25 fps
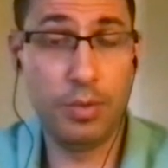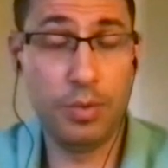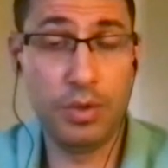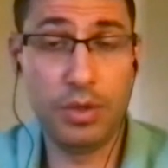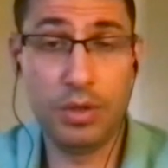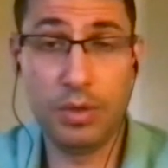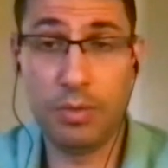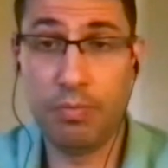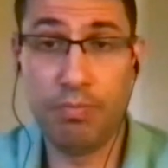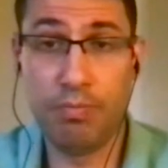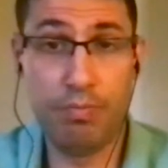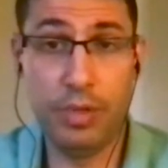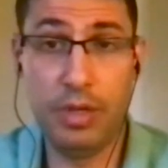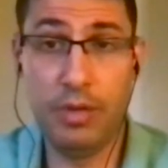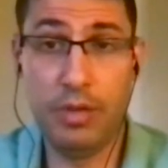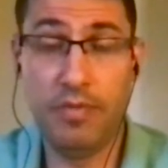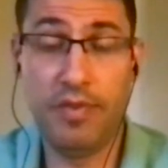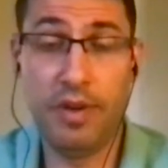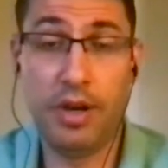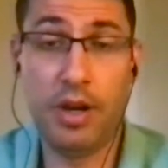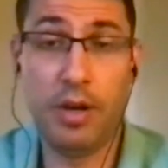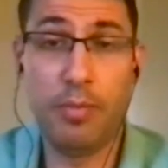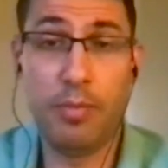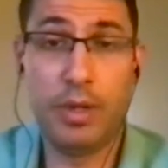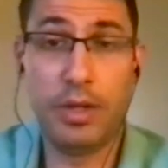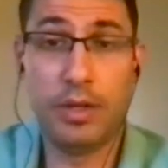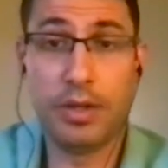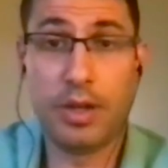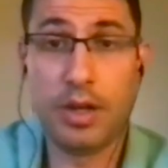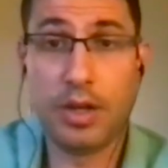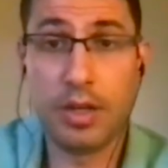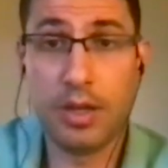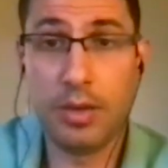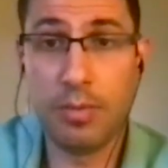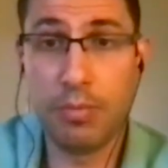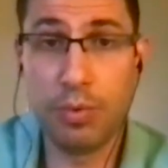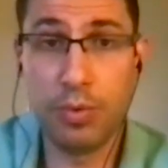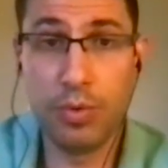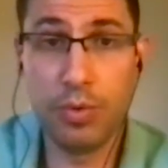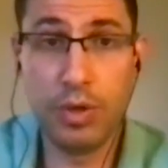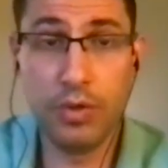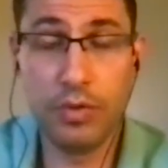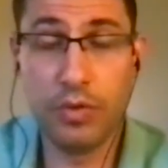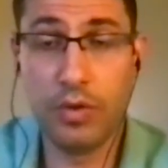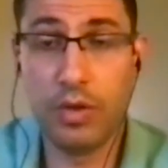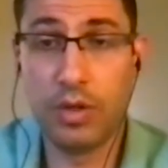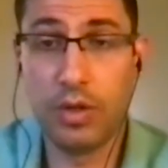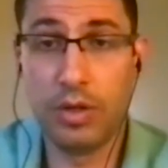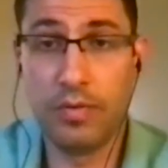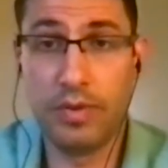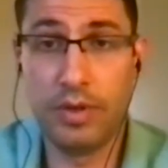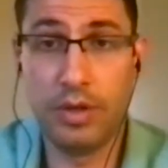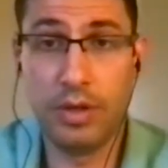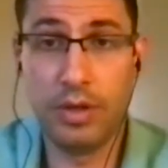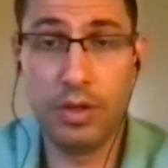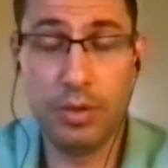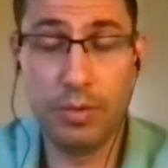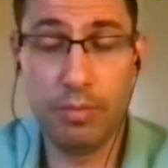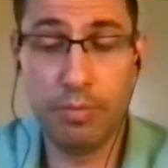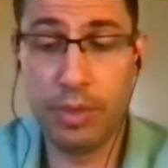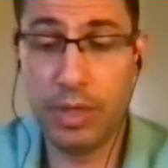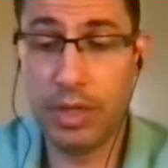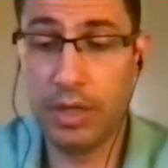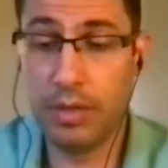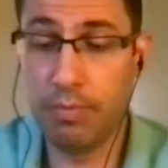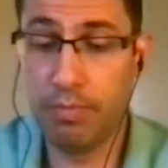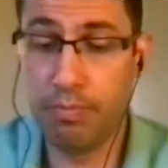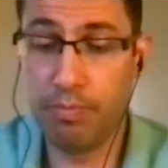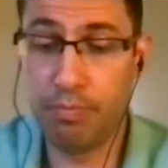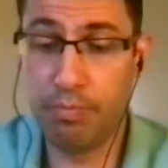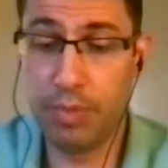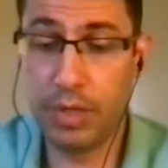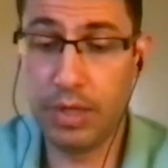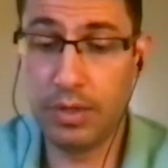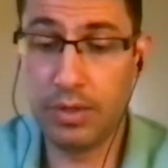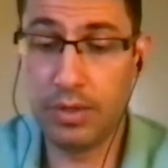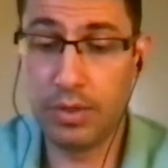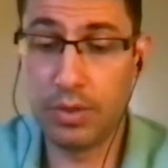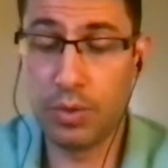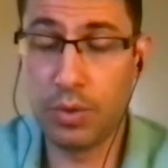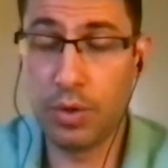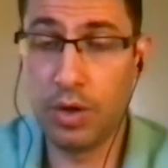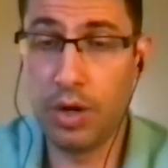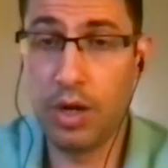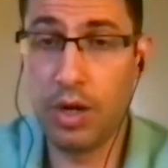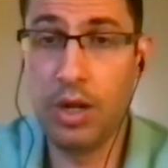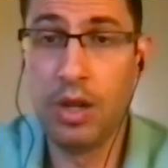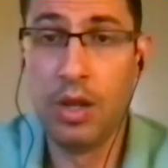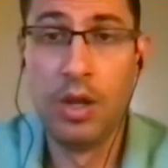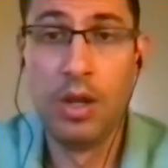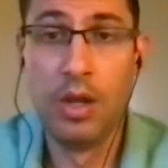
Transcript: will be a very big talking point, long overdue, big story.